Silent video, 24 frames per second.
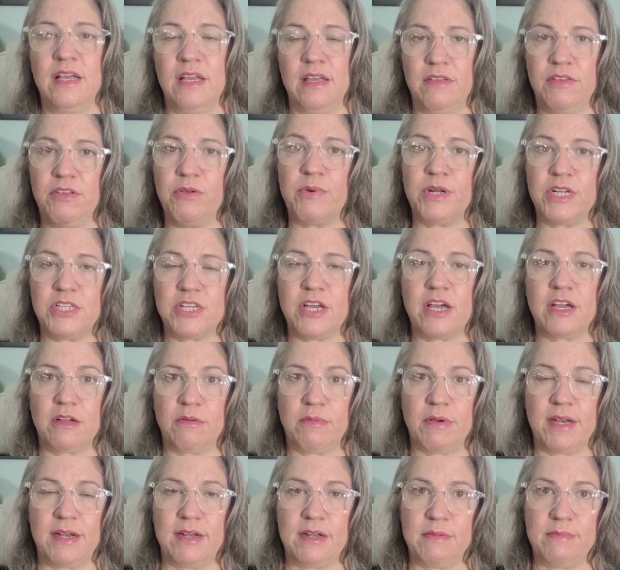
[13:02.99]
you want to talk
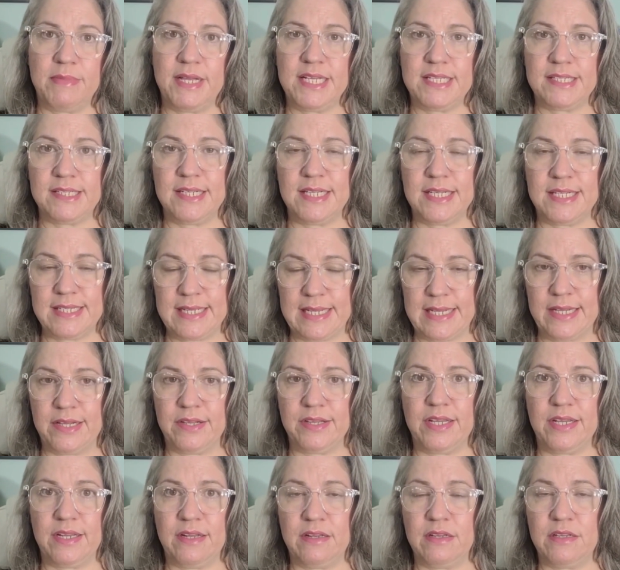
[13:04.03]
about an amazing
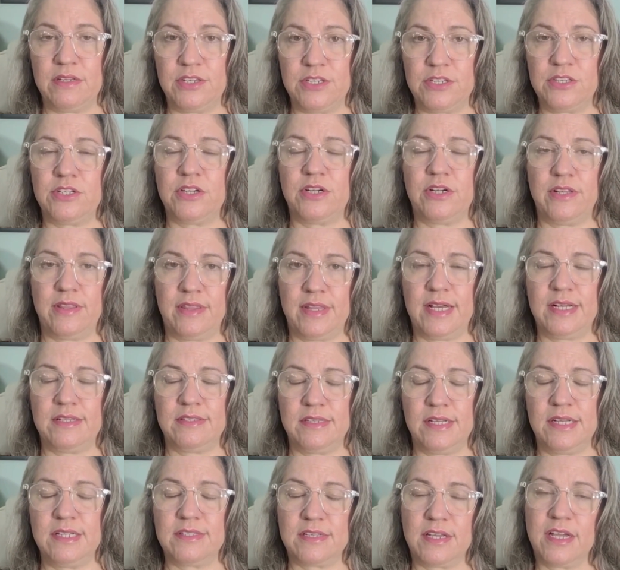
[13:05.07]
Italian dessert,
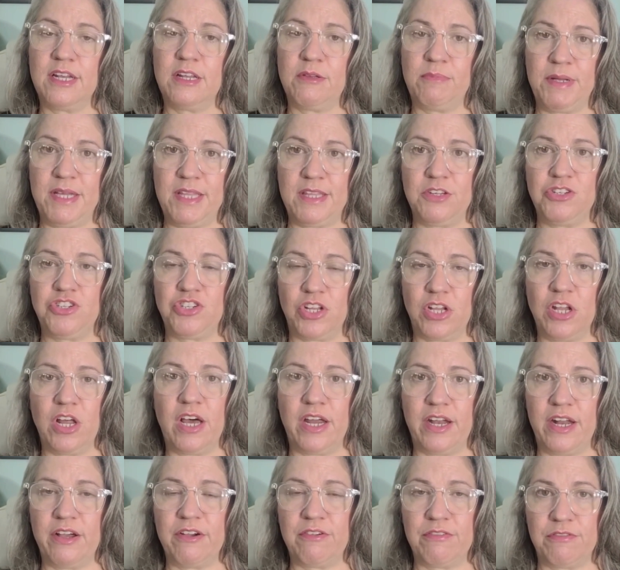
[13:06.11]
it's going to be the
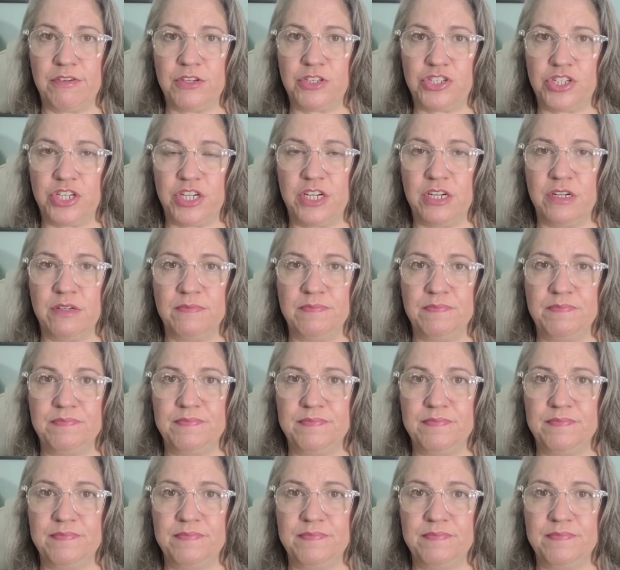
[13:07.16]
gelato for sure.